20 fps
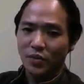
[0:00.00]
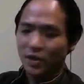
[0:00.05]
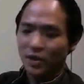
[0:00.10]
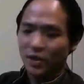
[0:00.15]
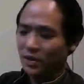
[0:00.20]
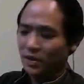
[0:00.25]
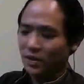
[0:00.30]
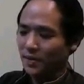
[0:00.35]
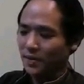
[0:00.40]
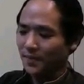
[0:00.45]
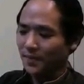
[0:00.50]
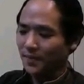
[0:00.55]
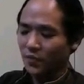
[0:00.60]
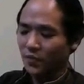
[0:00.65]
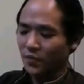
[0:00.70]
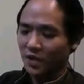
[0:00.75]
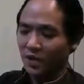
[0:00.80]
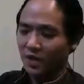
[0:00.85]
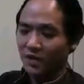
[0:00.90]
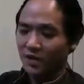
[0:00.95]
with
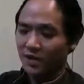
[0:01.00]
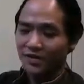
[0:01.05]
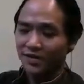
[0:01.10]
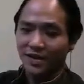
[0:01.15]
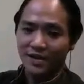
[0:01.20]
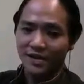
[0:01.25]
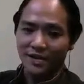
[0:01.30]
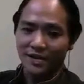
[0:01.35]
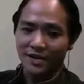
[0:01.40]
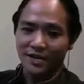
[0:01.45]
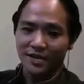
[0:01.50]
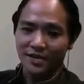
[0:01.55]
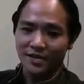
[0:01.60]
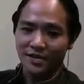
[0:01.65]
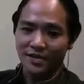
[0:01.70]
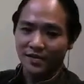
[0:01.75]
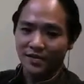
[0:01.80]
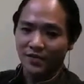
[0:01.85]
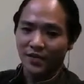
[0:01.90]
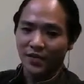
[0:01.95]
a design that
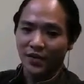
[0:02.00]
is